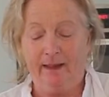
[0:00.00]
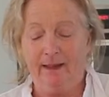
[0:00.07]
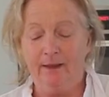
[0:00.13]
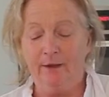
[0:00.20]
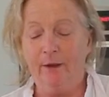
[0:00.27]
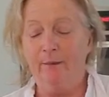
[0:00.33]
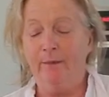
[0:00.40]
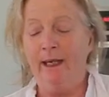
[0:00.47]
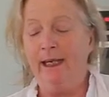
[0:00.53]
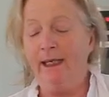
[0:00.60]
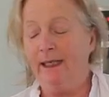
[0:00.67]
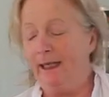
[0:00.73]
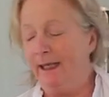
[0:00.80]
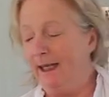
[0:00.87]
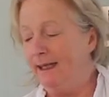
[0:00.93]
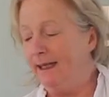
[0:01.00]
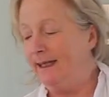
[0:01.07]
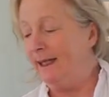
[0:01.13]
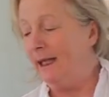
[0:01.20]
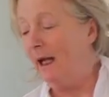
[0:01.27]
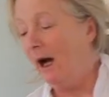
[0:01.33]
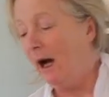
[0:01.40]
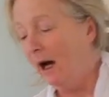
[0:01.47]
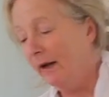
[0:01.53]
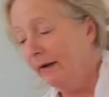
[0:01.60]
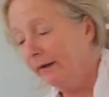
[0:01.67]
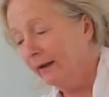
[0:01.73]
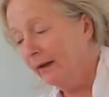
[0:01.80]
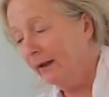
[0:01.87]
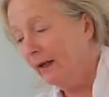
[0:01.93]
So our milk is still
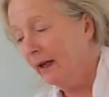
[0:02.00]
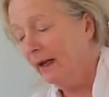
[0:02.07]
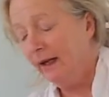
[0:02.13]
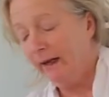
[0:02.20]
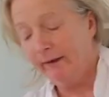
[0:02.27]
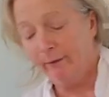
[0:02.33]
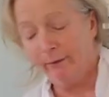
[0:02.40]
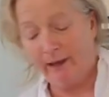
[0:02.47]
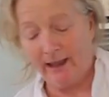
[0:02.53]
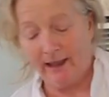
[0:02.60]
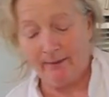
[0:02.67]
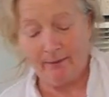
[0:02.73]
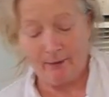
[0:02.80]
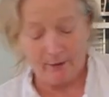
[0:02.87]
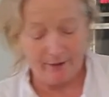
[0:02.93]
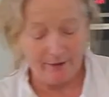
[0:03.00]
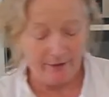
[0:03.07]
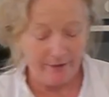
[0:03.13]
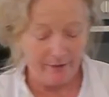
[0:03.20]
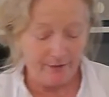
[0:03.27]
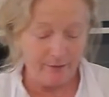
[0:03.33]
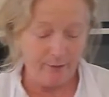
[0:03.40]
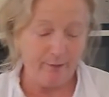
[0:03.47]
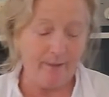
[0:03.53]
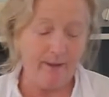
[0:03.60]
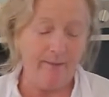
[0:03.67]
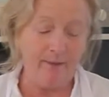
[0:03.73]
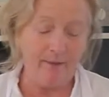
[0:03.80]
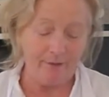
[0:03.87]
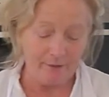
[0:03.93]
hot. It's really important to
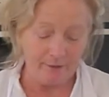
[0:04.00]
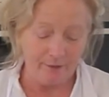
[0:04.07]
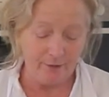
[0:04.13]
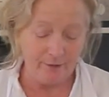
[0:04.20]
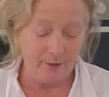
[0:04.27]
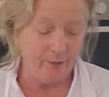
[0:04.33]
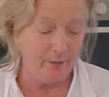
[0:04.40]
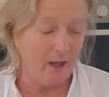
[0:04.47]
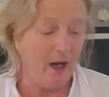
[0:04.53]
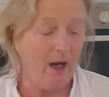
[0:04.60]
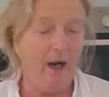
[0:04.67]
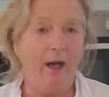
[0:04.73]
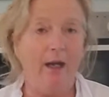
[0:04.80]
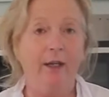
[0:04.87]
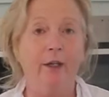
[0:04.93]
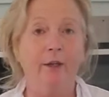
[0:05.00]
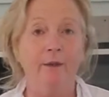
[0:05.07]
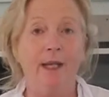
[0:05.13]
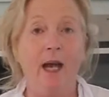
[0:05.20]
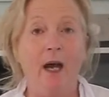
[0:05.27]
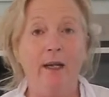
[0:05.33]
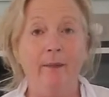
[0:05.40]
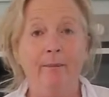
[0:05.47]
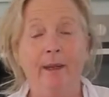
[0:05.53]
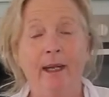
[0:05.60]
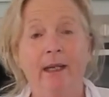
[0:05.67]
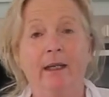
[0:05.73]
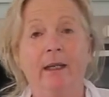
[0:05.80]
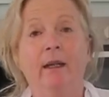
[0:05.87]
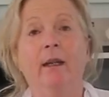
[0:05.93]
remember to use hot
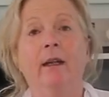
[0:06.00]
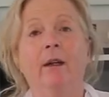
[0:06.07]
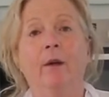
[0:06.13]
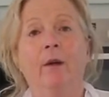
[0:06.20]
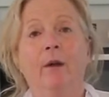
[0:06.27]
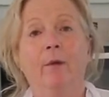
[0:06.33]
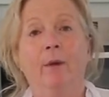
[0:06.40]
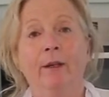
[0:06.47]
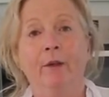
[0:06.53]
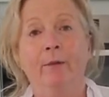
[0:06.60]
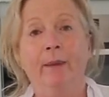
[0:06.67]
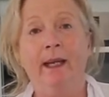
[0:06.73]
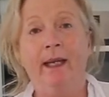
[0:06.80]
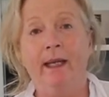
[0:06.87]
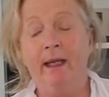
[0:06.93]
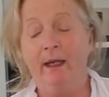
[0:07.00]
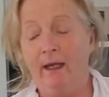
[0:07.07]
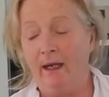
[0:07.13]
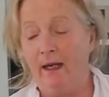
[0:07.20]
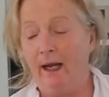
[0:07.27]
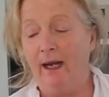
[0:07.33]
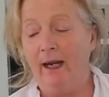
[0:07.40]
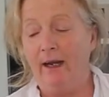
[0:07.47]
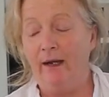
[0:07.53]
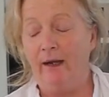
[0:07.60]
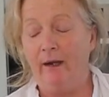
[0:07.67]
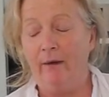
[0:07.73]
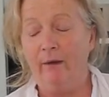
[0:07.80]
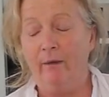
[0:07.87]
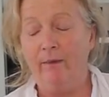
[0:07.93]
milk when you're making
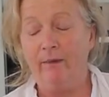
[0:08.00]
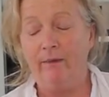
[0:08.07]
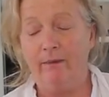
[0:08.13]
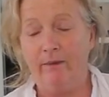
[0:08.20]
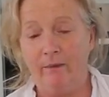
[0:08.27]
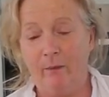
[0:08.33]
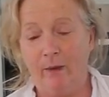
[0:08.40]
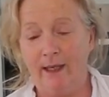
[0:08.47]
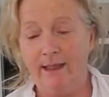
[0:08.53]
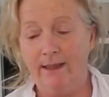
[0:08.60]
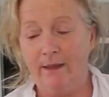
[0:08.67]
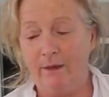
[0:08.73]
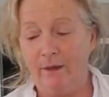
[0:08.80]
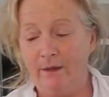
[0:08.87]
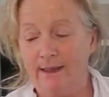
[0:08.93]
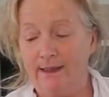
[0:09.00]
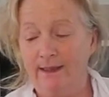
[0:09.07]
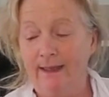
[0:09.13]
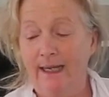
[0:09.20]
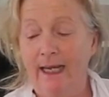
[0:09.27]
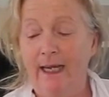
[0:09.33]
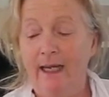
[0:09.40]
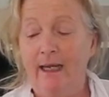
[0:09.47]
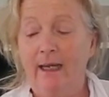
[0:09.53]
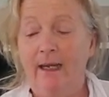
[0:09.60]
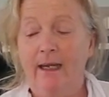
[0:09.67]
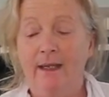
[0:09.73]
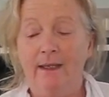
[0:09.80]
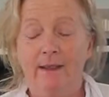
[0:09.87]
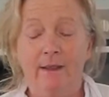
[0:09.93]
a white sauce.
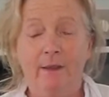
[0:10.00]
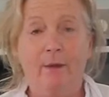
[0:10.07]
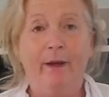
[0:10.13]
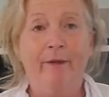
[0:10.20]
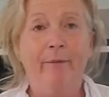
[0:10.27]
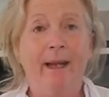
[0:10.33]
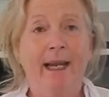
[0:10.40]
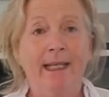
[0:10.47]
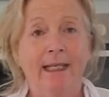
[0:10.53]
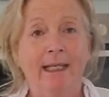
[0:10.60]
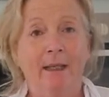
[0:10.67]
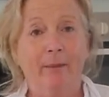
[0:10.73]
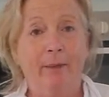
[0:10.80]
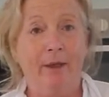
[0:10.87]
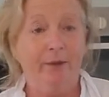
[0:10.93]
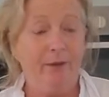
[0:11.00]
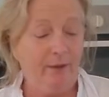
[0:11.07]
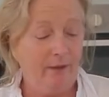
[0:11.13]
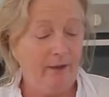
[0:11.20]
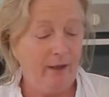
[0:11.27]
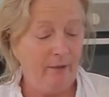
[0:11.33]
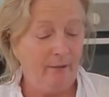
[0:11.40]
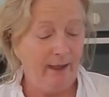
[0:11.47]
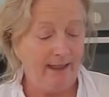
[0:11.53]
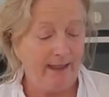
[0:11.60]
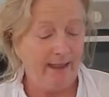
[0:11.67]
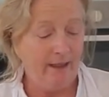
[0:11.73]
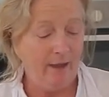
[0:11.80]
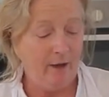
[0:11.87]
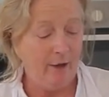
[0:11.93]
So I've melted the butter
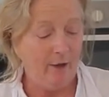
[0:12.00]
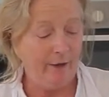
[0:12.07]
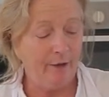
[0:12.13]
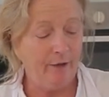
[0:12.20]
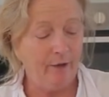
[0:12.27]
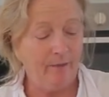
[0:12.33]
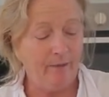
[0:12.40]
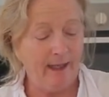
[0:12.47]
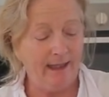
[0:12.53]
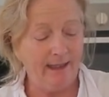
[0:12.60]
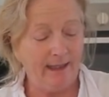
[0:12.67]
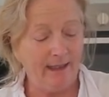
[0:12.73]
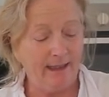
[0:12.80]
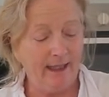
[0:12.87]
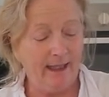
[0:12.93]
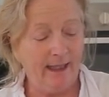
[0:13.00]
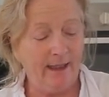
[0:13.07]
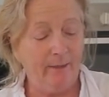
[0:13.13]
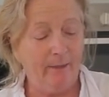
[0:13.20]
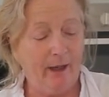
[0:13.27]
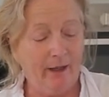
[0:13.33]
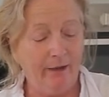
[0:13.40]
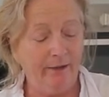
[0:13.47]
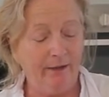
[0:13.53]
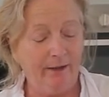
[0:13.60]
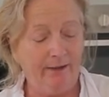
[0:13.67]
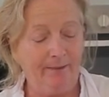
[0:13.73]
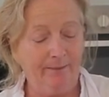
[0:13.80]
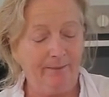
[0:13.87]
already, or you can melt it in the pot.